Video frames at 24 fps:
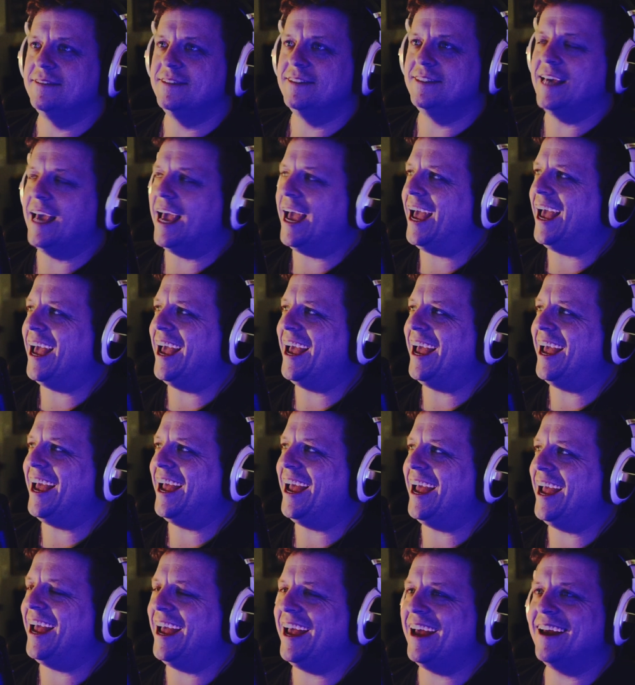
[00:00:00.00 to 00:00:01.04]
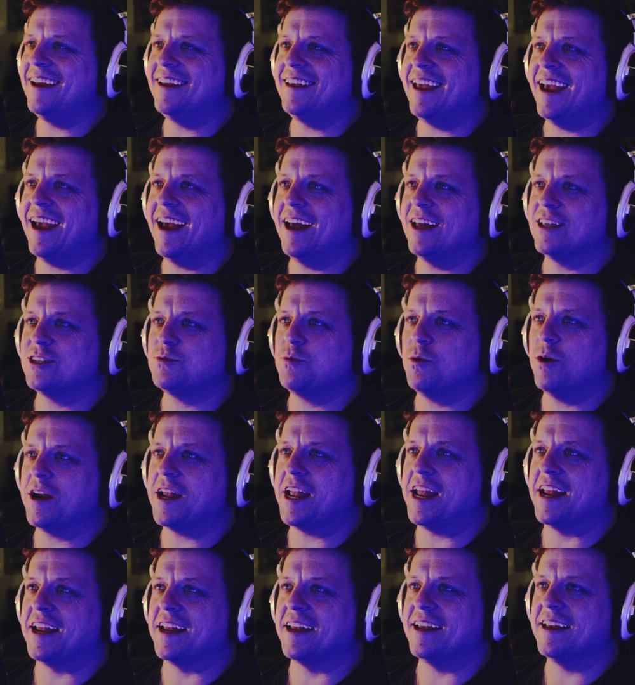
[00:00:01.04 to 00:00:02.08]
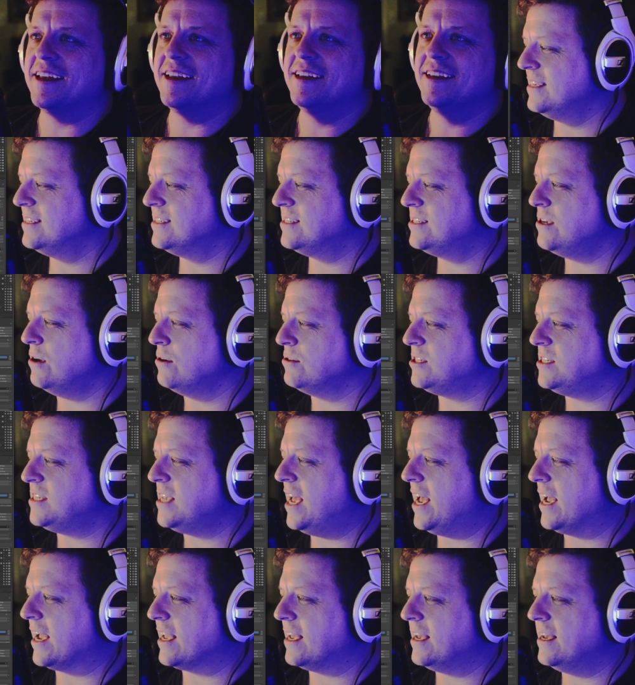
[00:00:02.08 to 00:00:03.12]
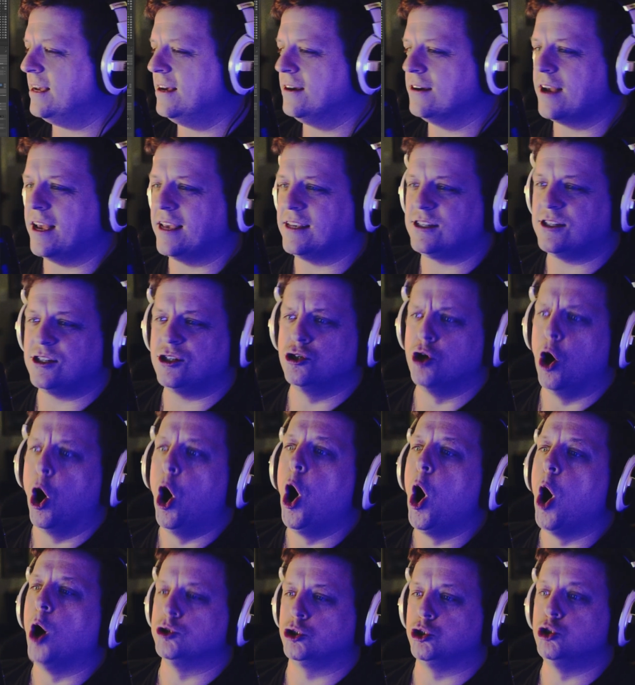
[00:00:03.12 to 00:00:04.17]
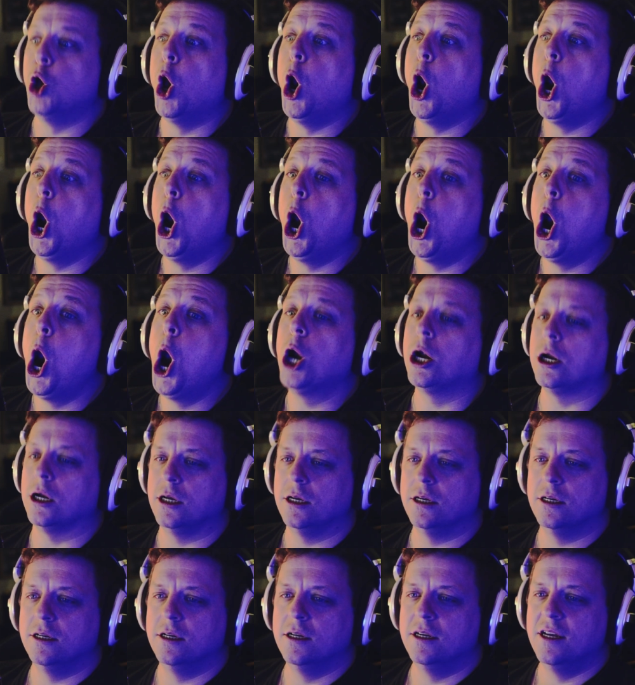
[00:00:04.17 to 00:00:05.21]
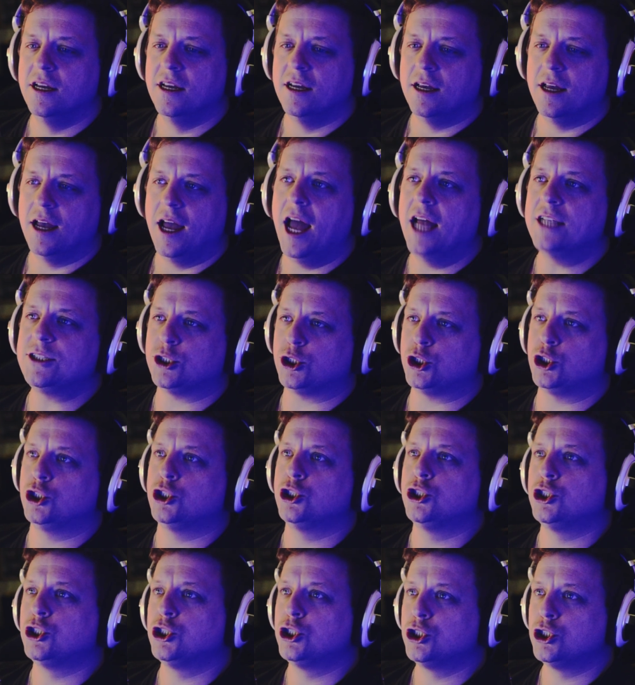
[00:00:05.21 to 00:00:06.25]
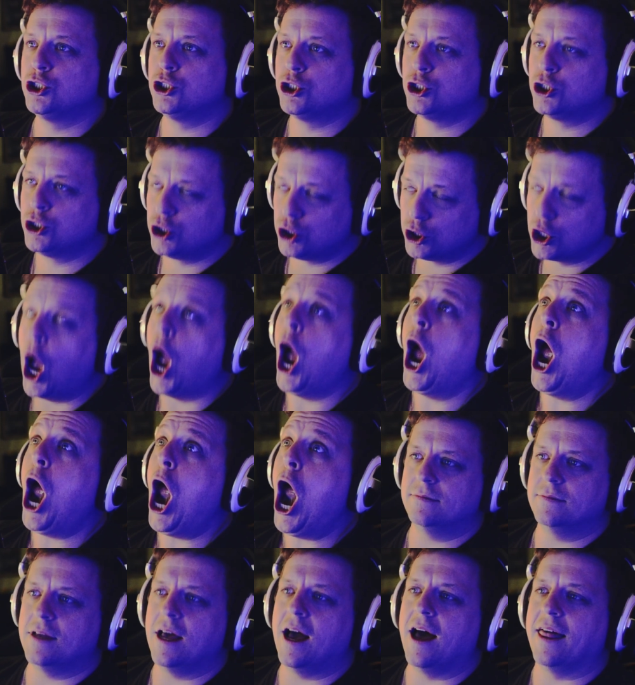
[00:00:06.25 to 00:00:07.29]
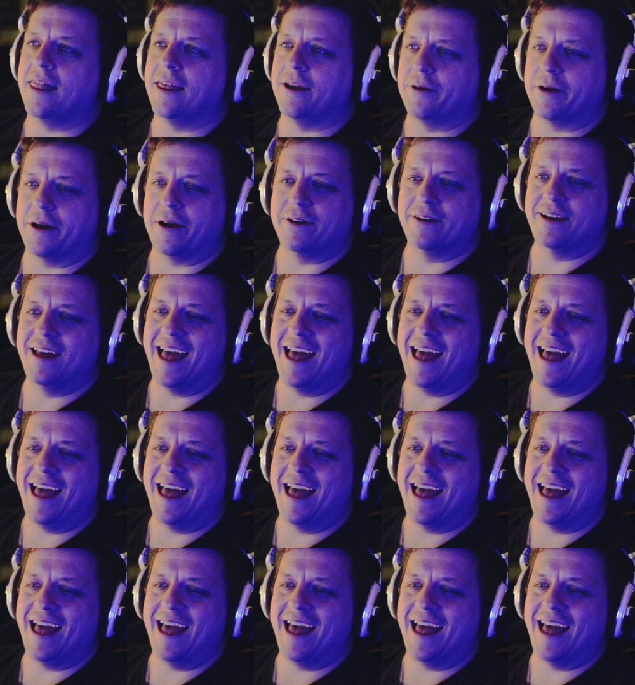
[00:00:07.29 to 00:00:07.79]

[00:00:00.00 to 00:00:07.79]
Yeah, it's working. So sick. Okay, so sick. It's sick. Ah, there we go.